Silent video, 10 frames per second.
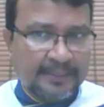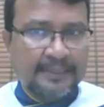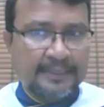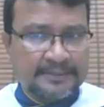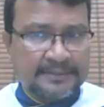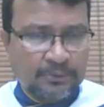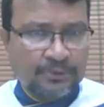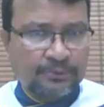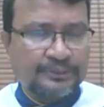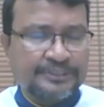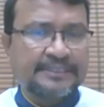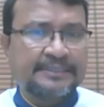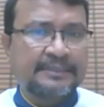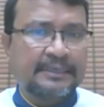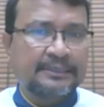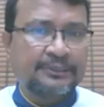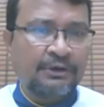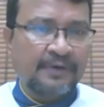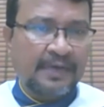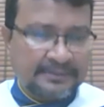It is a good question that you
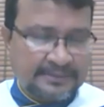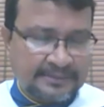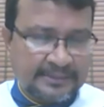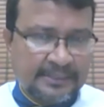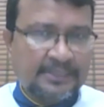have asked.